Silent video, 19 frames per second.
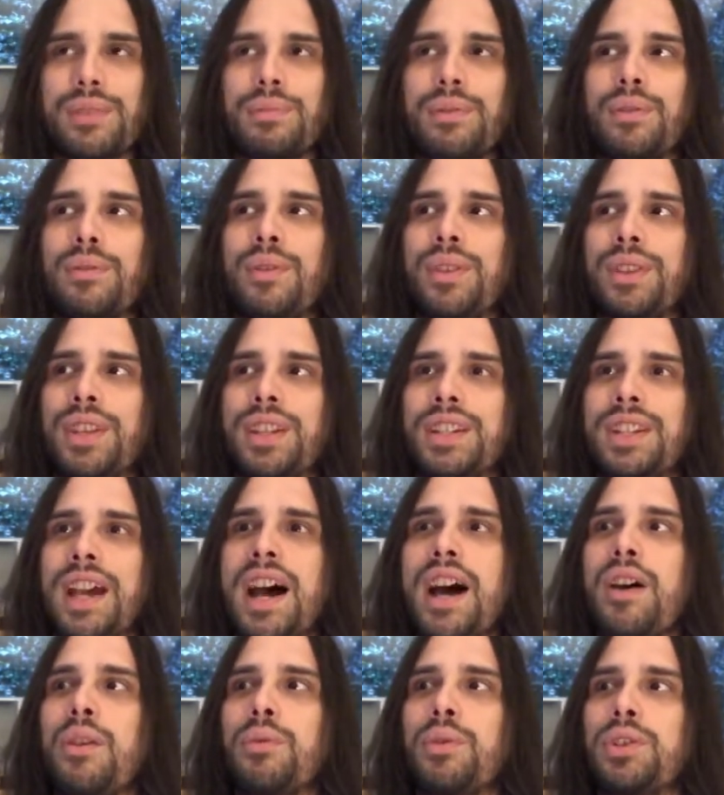but what the
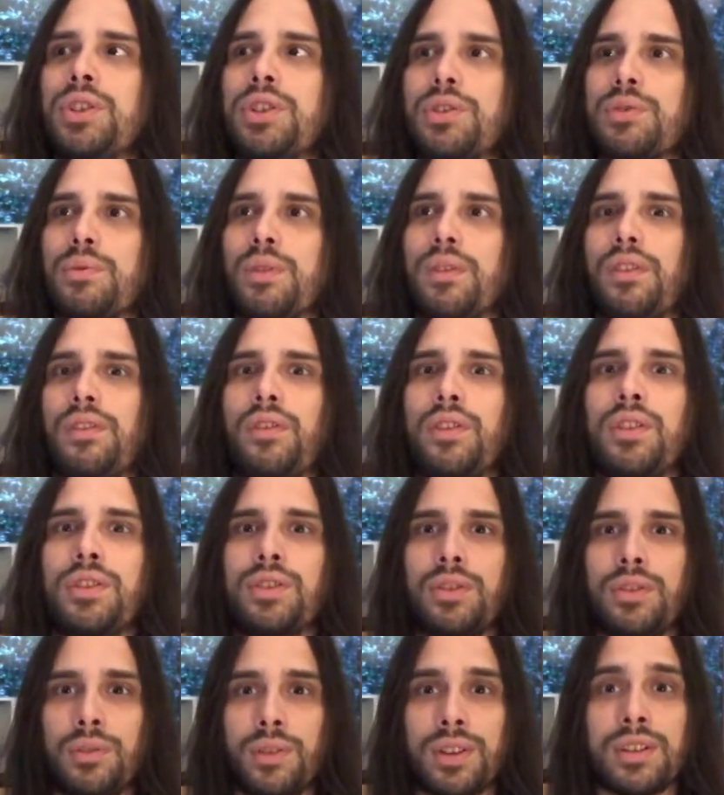Tao would just refer
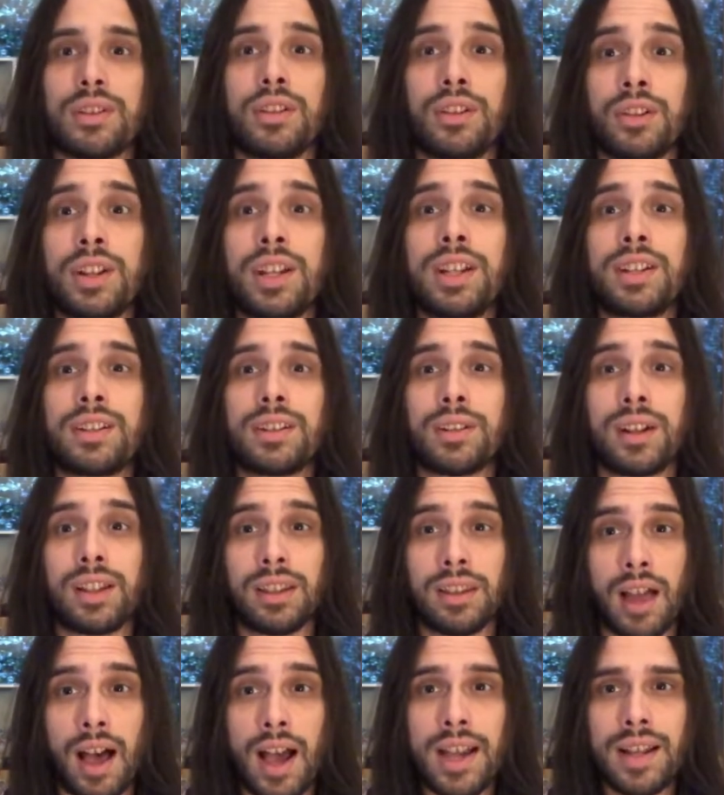to as learning to
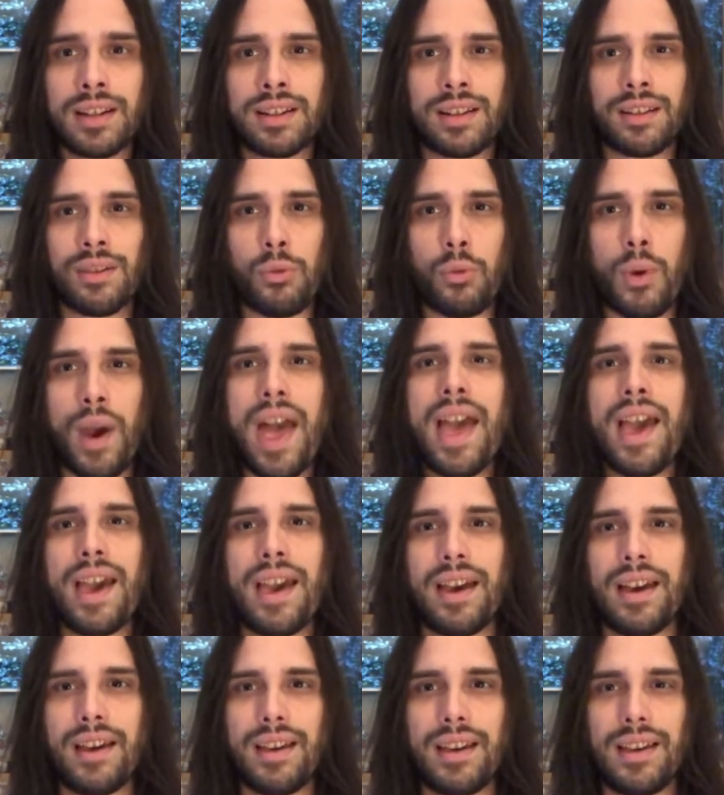align to the way,